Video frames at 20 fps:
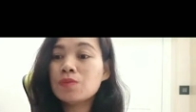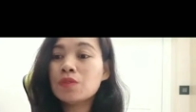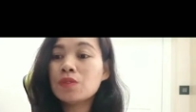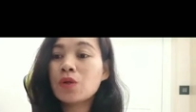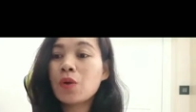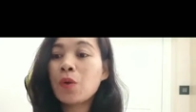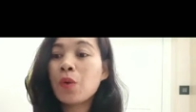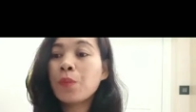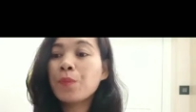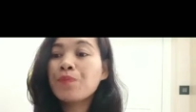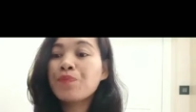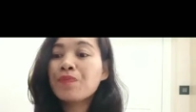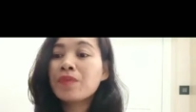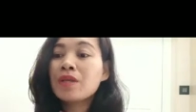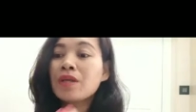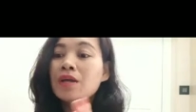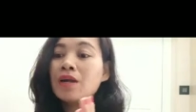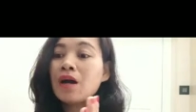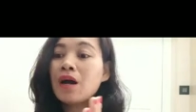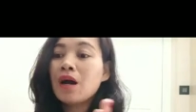So
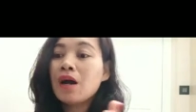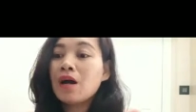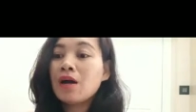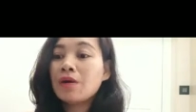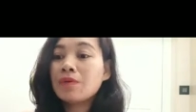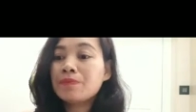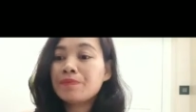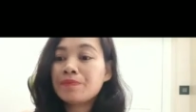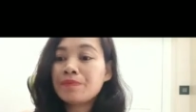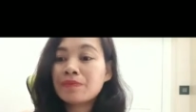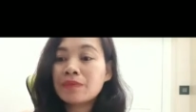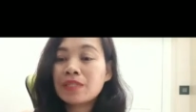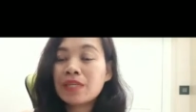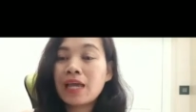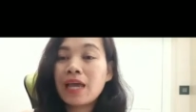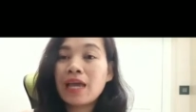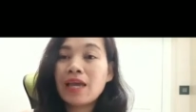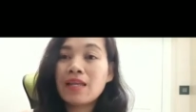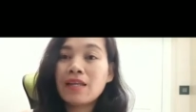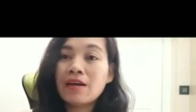um,
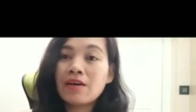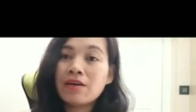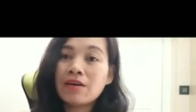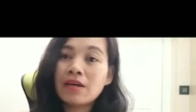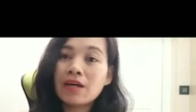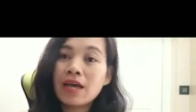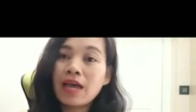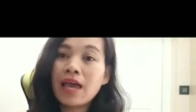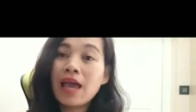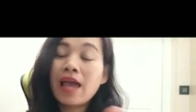and uh,